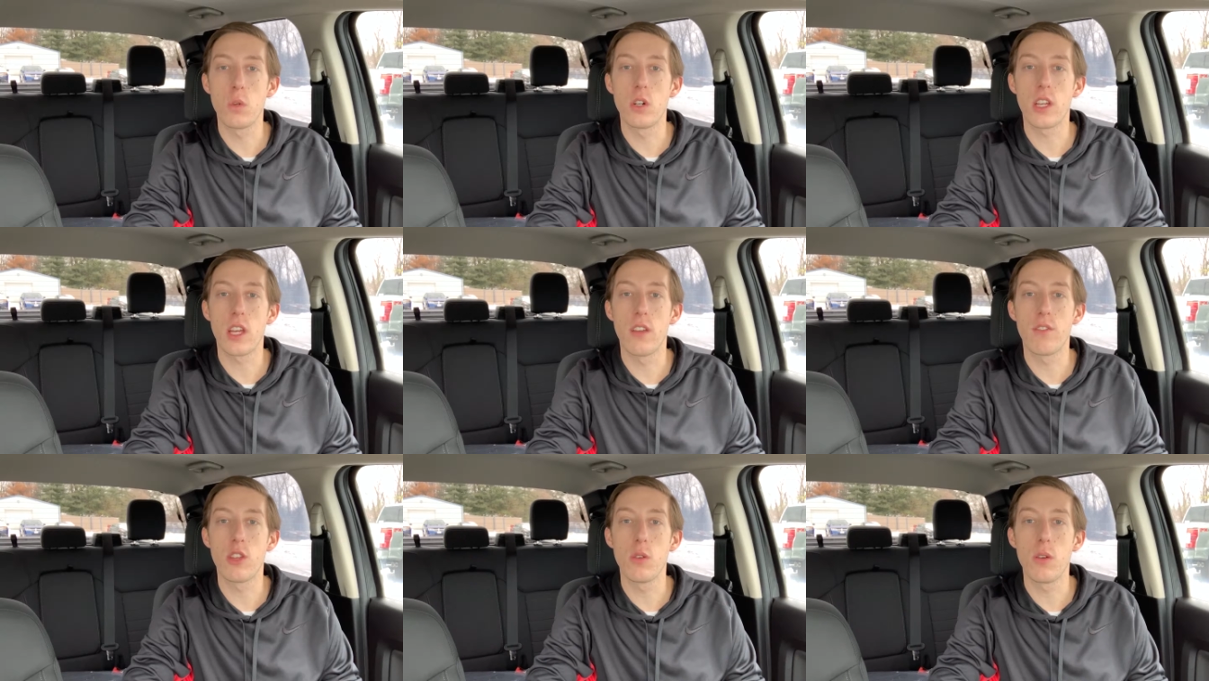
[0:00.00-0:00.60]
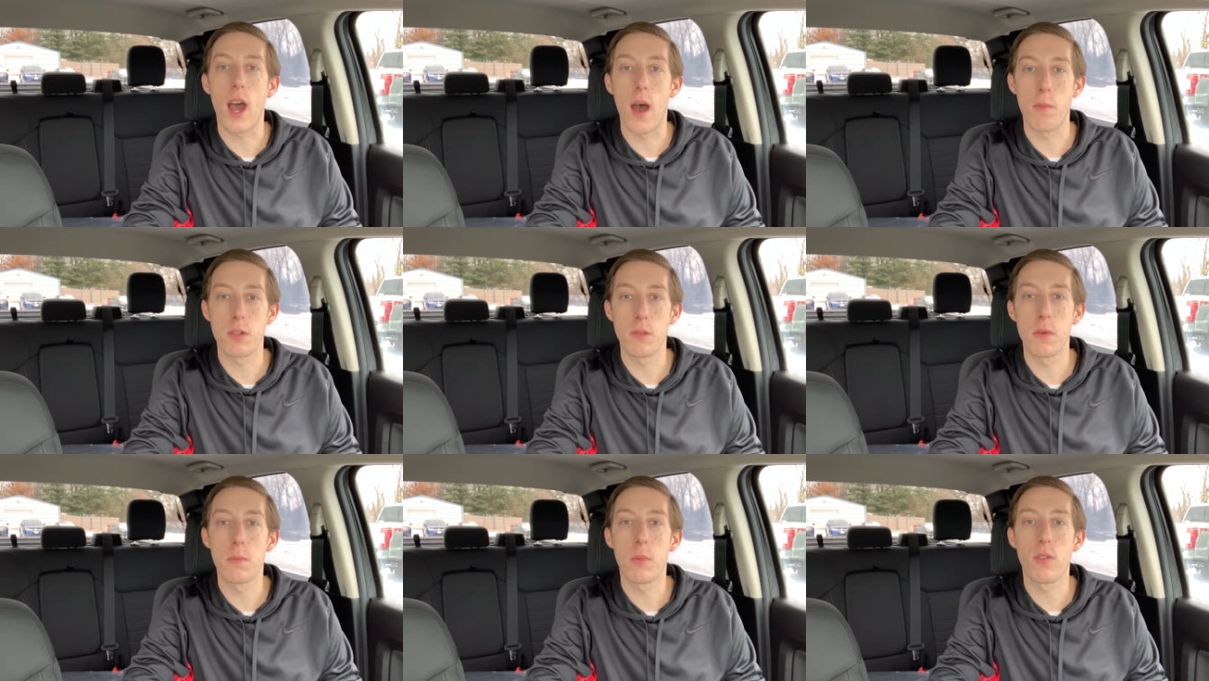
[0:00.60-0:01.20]
will give you
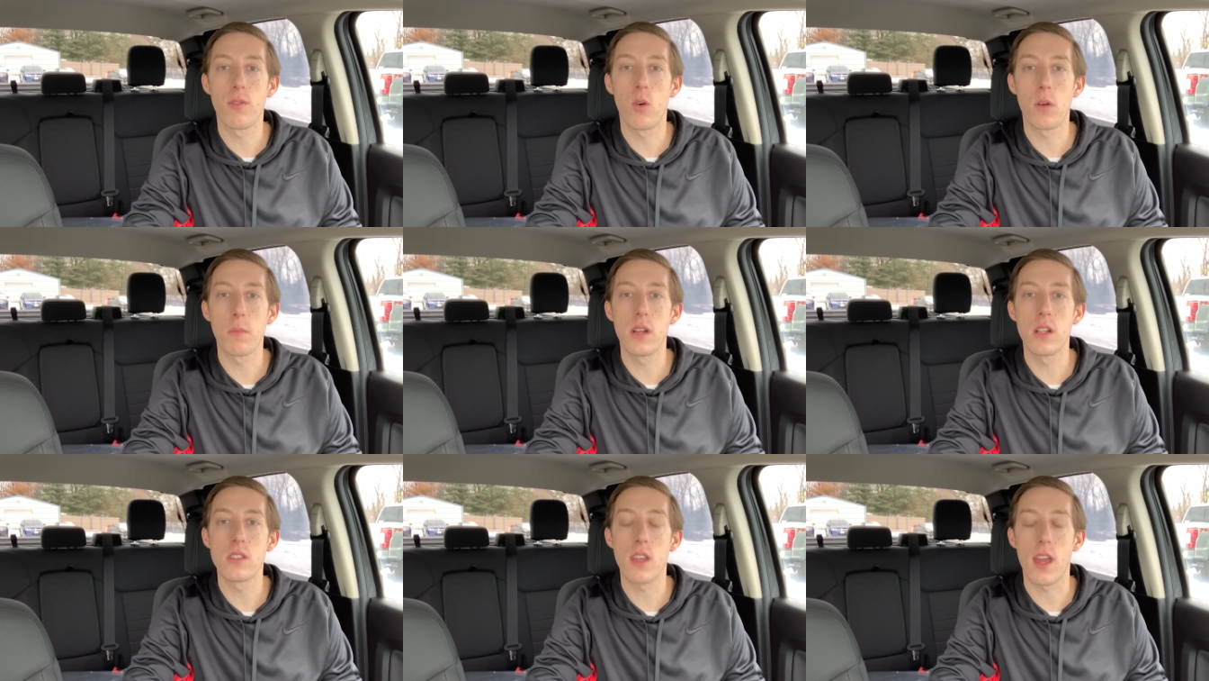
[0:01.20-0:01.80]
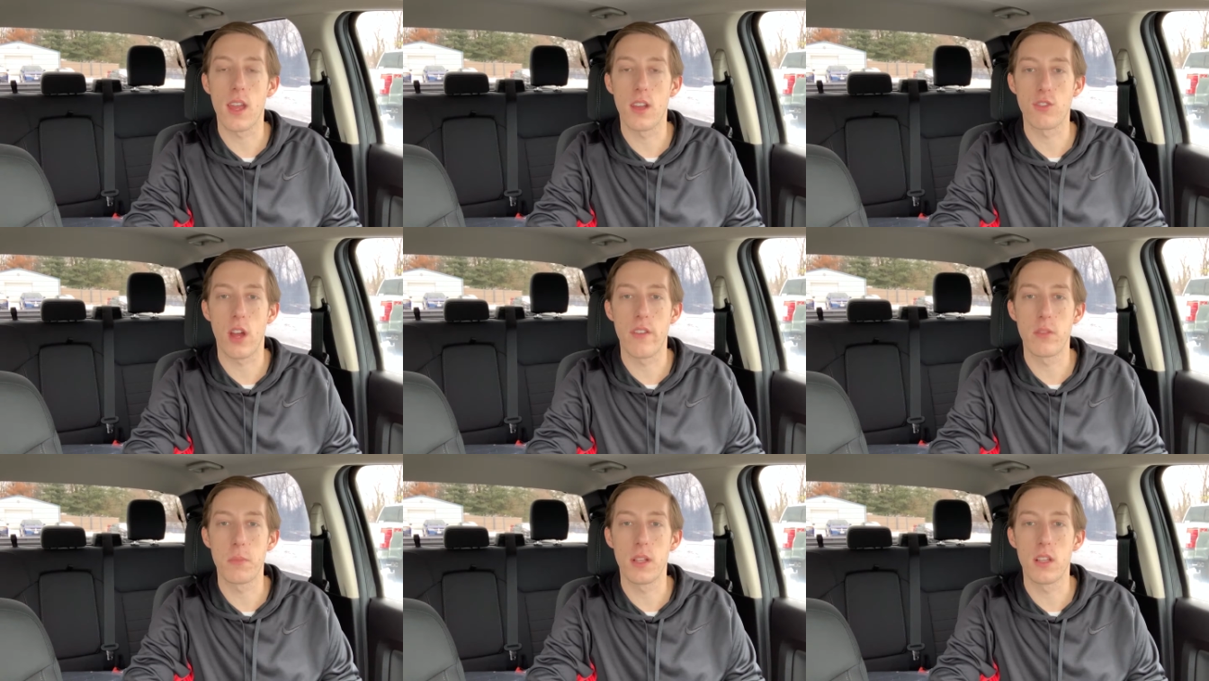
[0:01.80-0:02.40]
optimum performance and
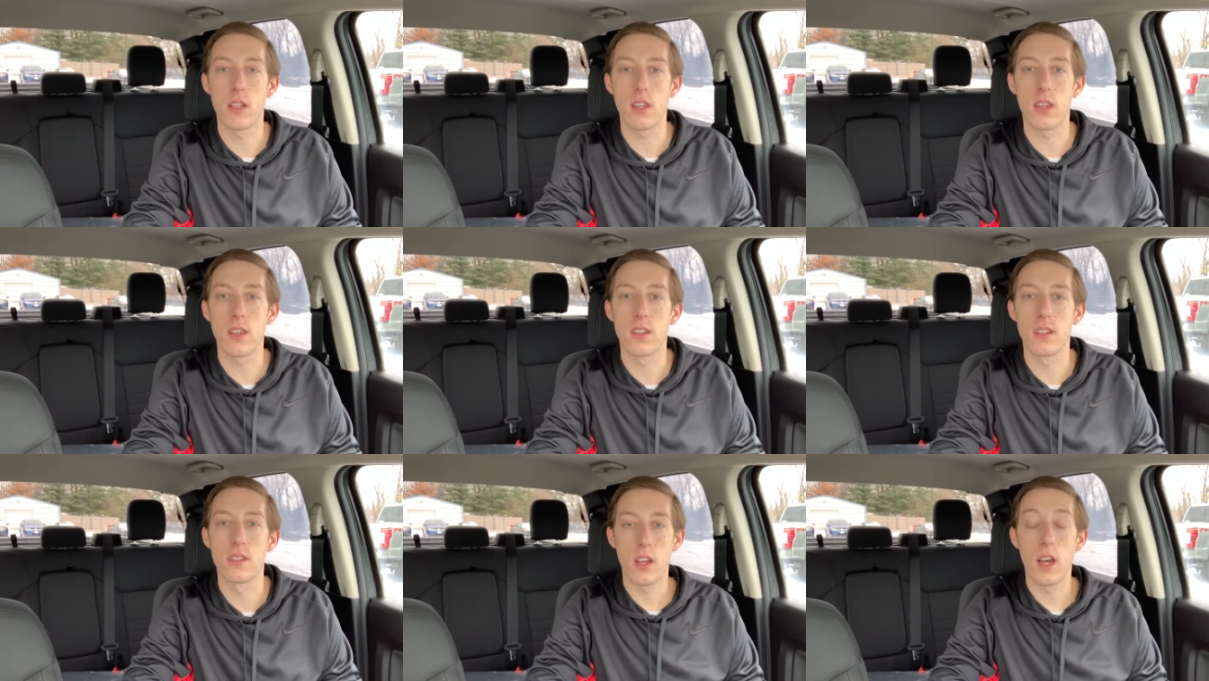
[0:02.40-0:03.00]
drivability.